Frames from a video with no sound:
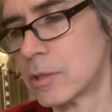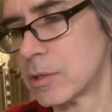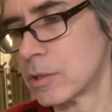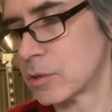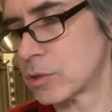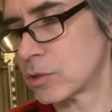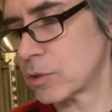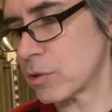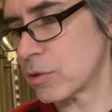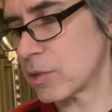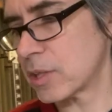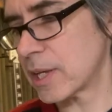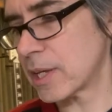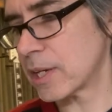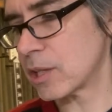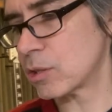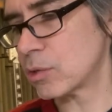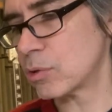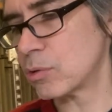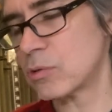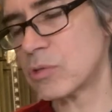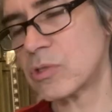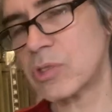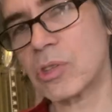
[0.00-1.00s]
so then it
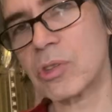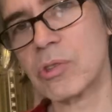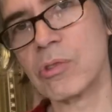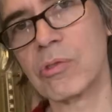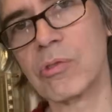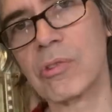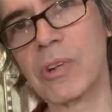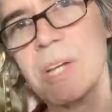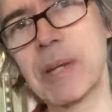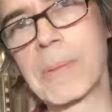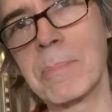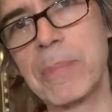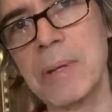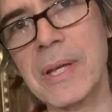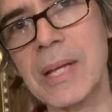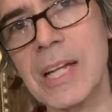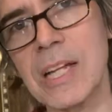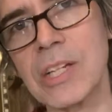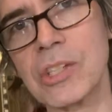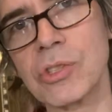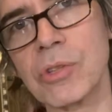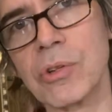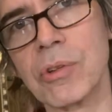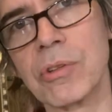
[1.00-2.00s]
tunes at the right
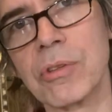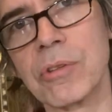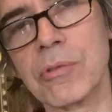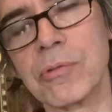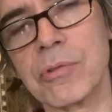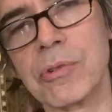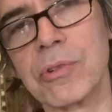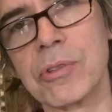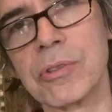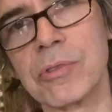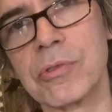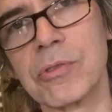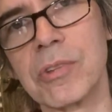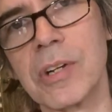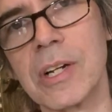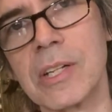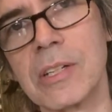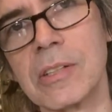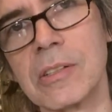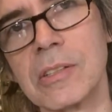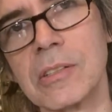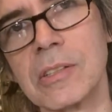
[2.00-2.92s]
pitch on the first fret.